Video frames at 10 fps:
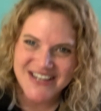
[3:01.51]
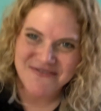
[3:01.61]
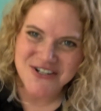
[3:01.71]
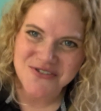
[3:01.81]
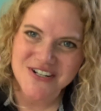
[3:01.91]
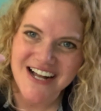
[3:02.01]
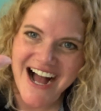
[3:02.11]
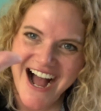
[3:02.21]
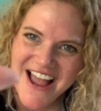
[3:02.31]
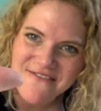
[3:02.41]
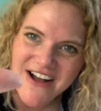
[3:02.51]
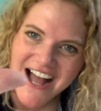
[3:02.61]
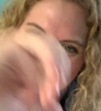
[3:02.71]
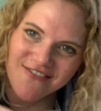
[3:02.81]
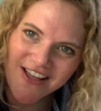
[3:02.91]
me a virtual high
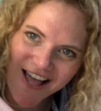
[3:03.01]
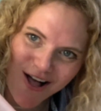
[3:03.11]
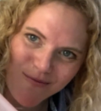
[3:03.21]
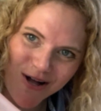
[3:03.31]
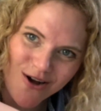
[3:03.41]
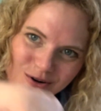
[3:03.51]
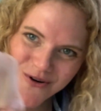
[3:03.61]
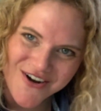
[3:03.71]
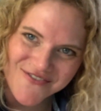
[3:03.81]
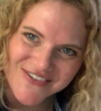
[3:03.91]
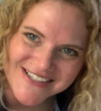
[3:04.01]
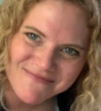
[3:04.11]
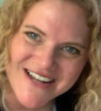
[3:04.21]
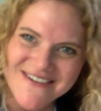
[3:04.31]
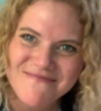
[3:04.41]
five, elbow, or fist
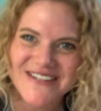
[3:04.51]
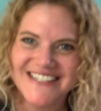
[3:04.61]
bump.